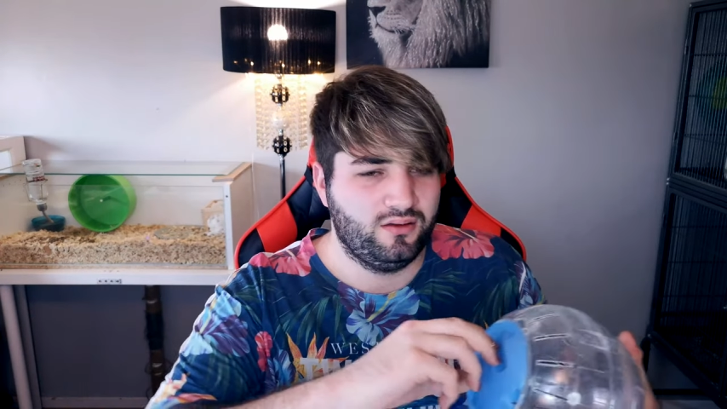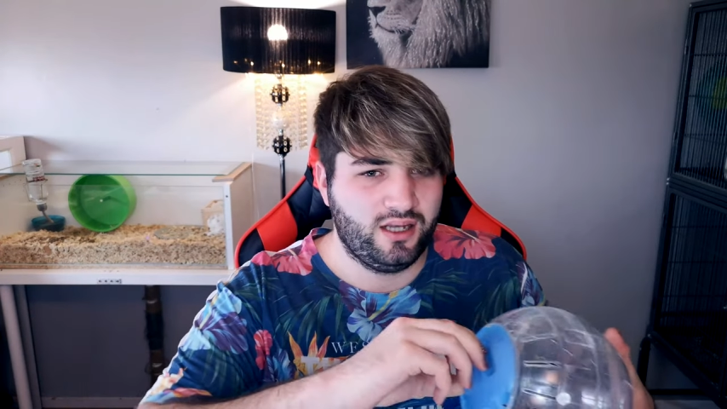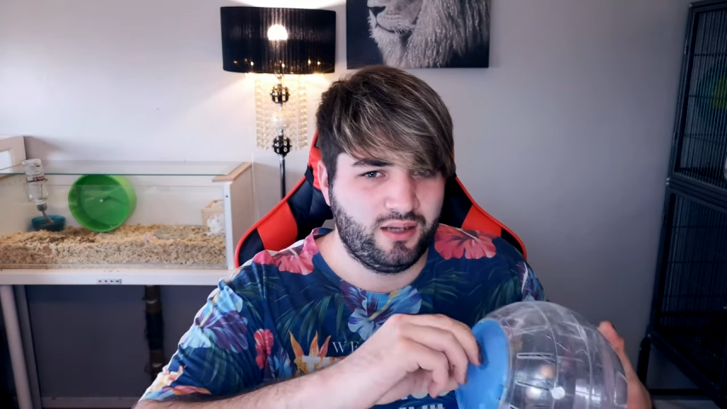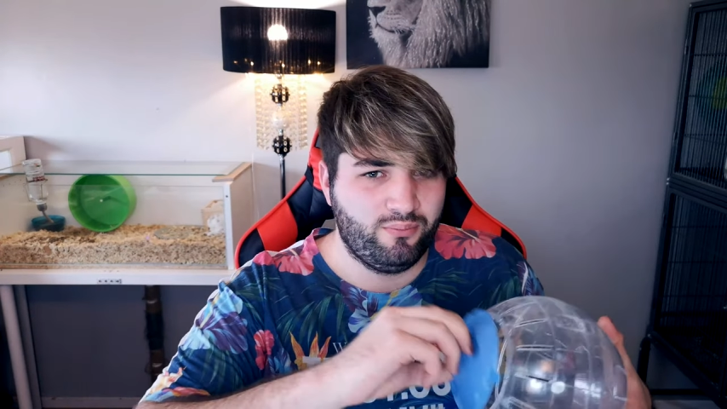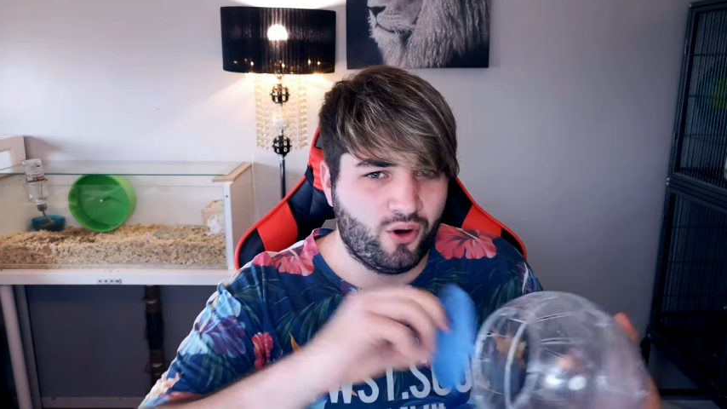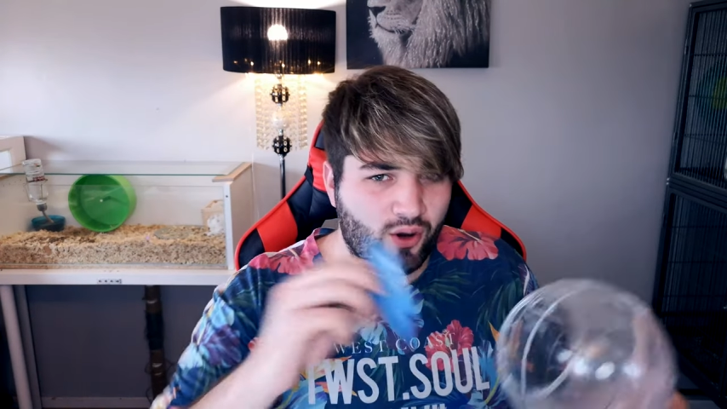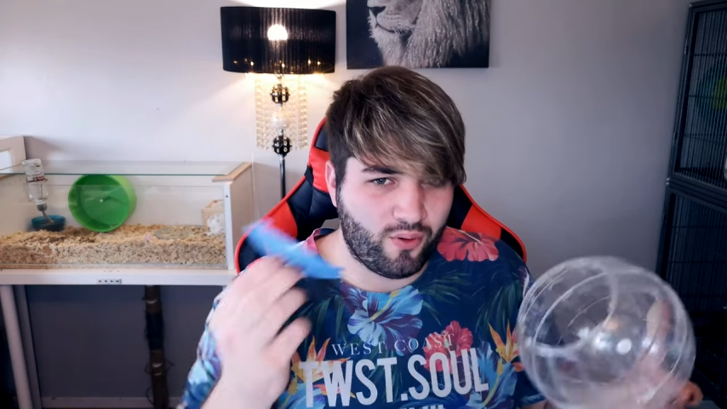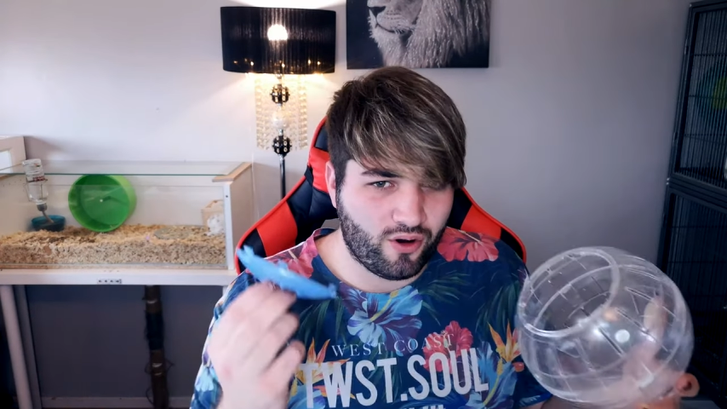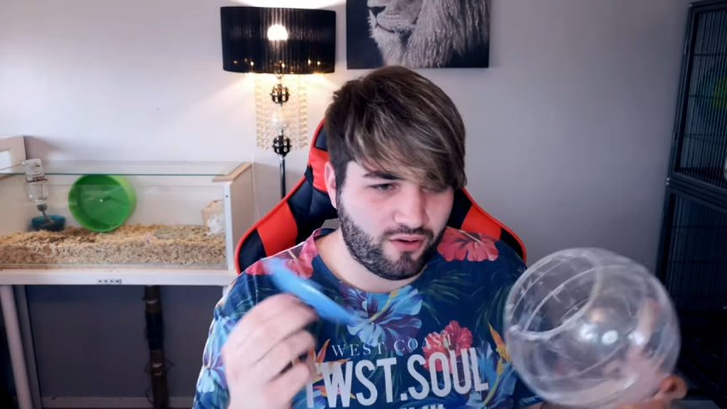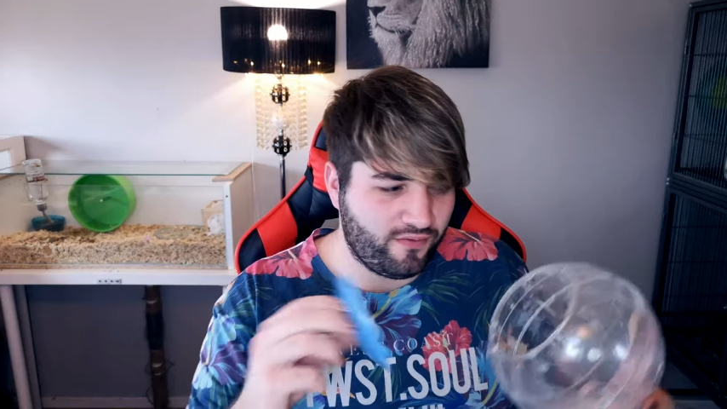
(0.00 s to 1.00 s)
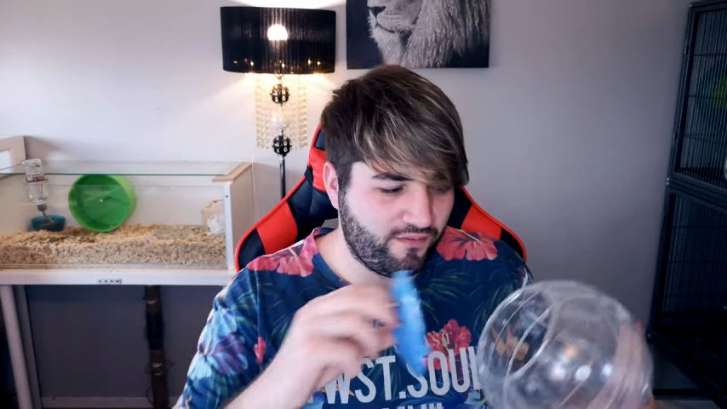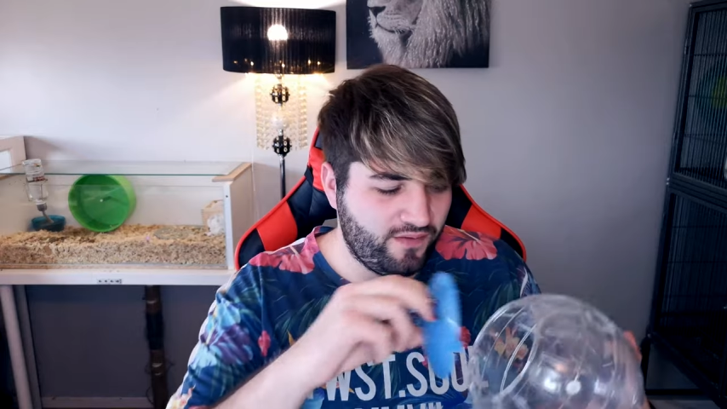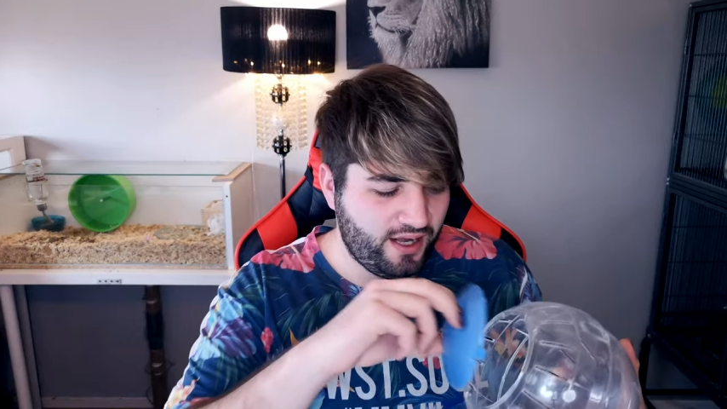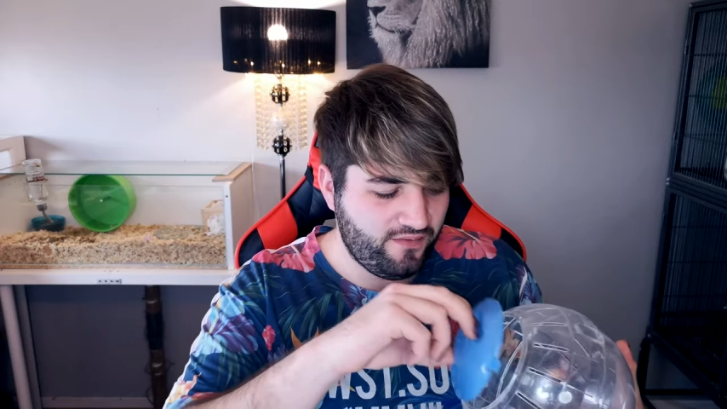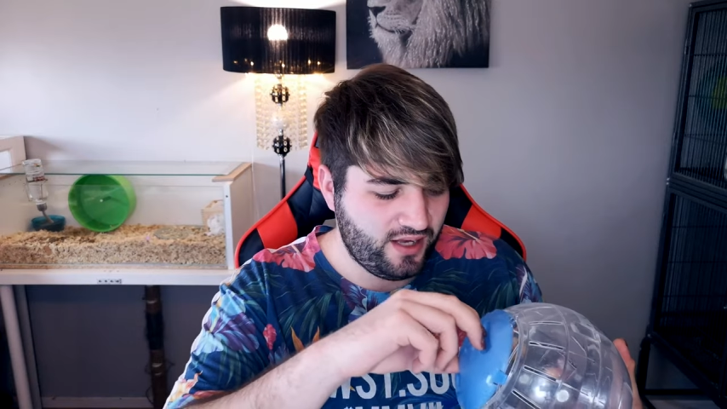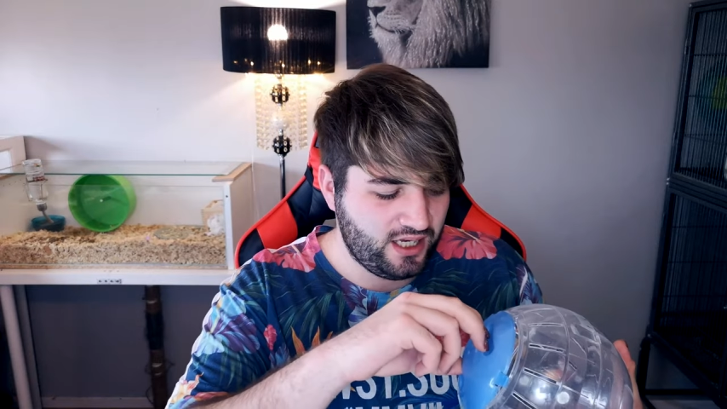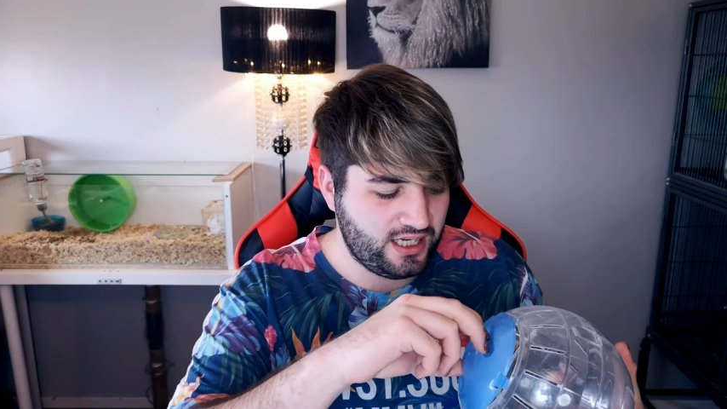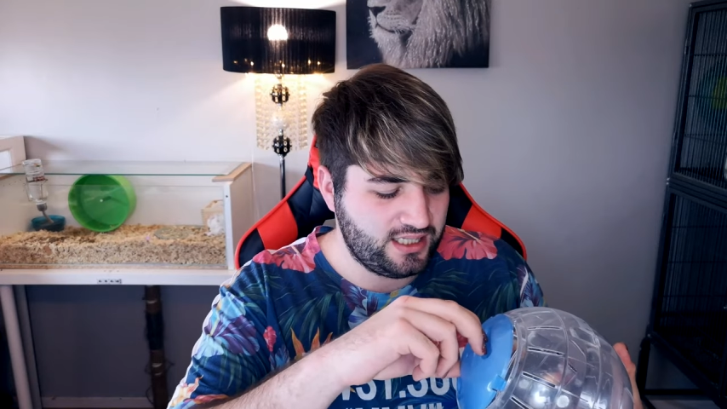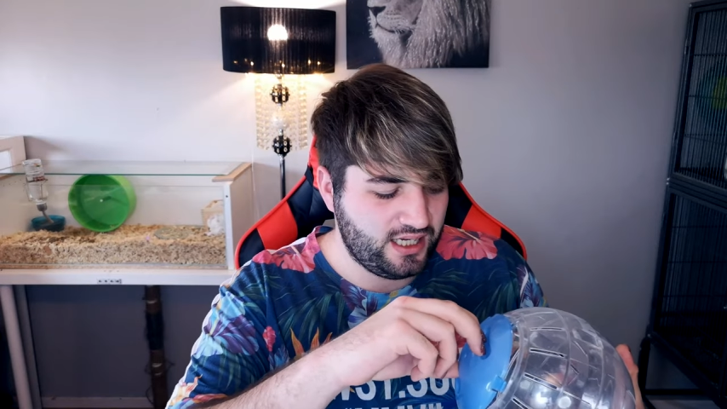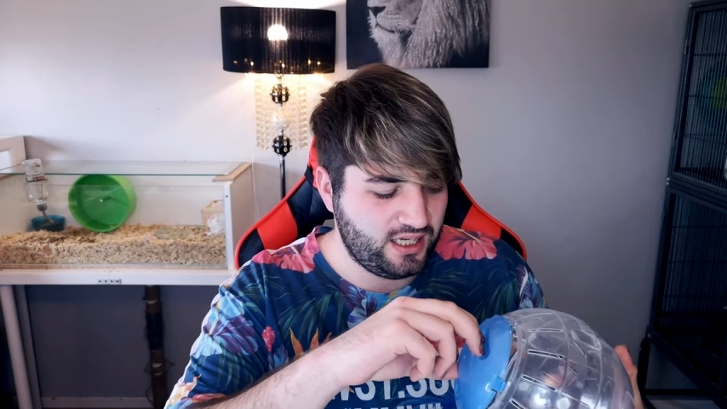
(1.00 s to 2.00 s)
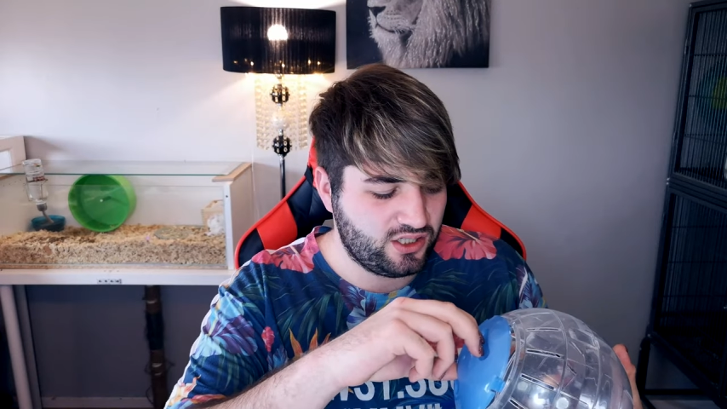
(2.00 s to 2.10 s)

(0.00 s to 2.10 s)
They can pop off very, very easy.